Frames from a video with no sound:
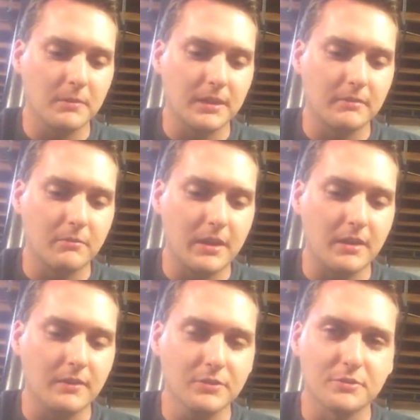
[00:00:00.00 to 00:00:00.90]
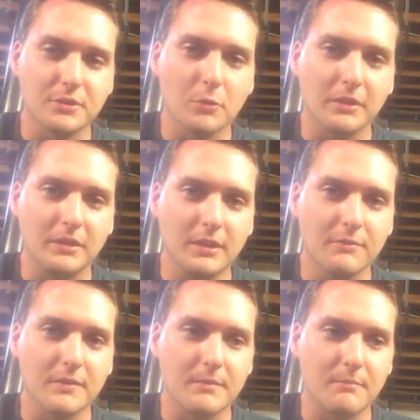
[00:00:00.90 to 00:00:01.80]
And I'm like, wait, these are totally
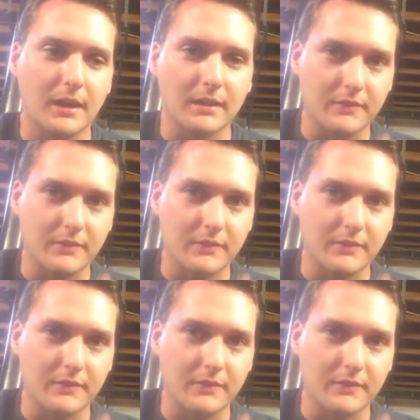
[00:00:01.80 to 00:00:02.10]
different than mine.